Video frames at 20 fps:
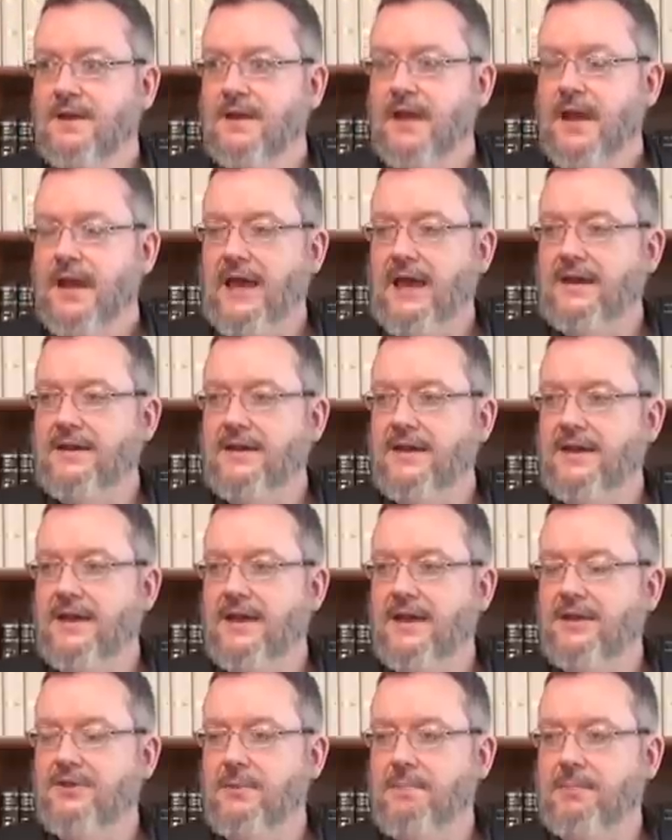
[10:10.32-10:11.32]
And uh,
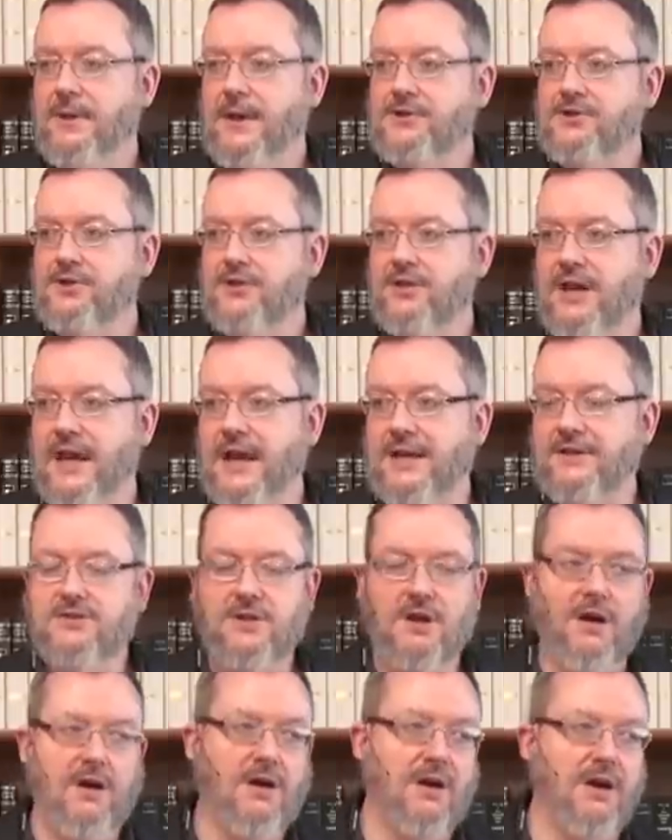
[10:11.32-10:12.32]
in the picture that I
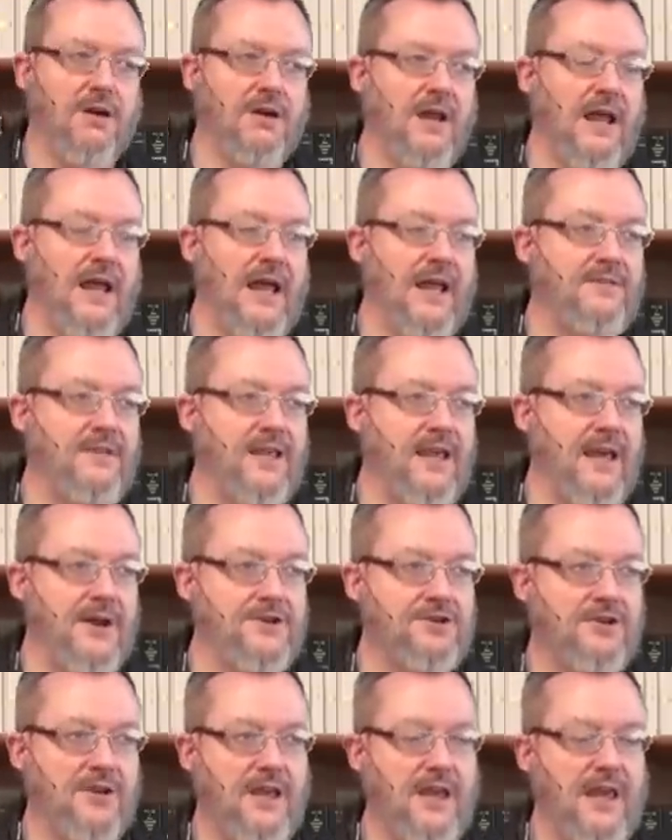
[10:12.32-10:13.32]
saw online, they
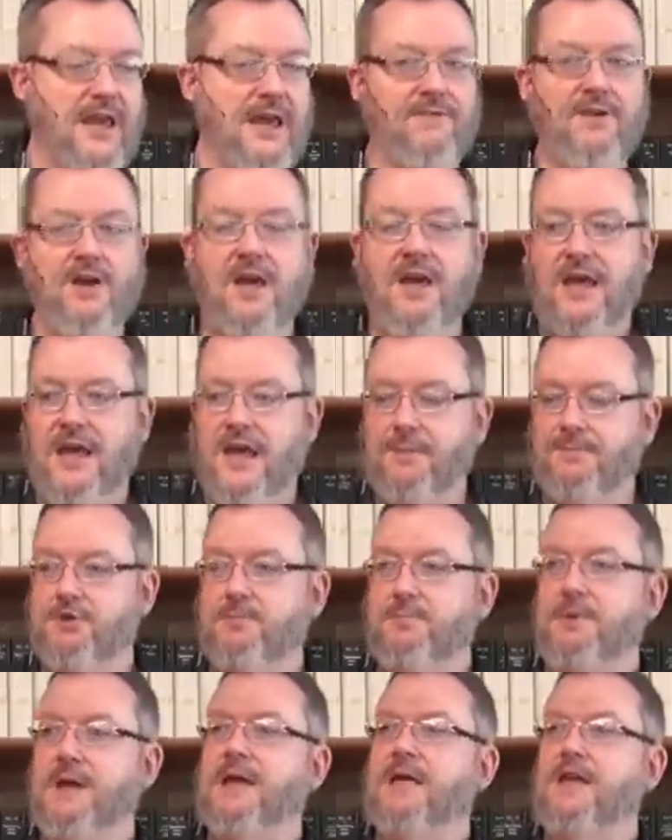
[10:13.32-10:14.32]
actually have him
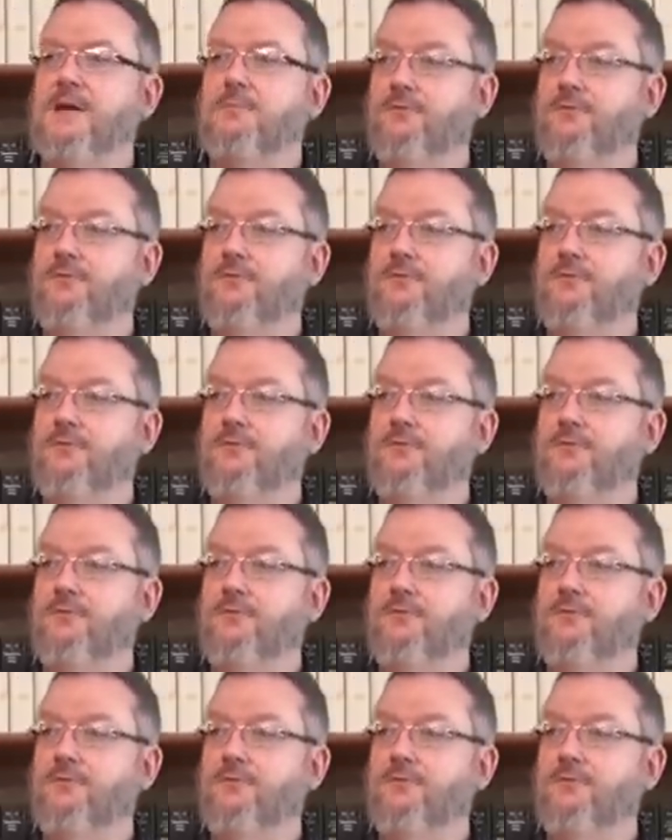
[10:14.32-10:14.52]
speaking